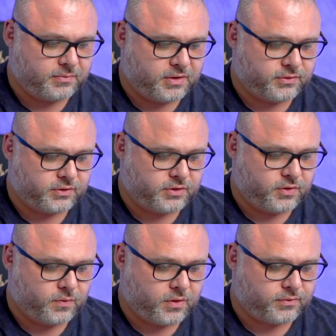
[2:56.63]
me the
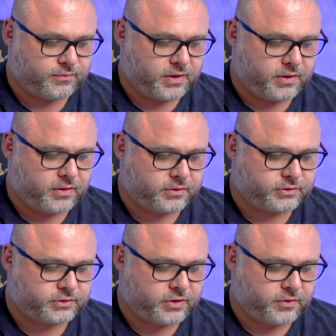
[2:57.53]
QR reader.
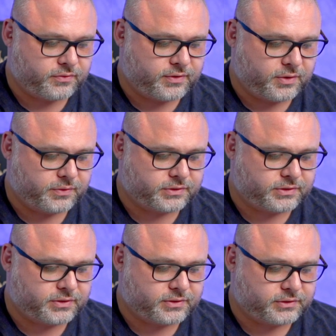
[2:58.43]
So there
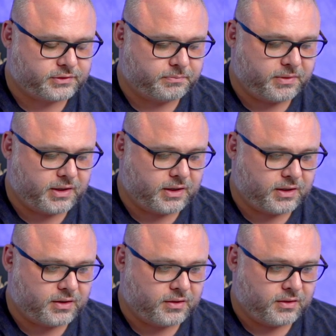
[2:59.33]
was the speed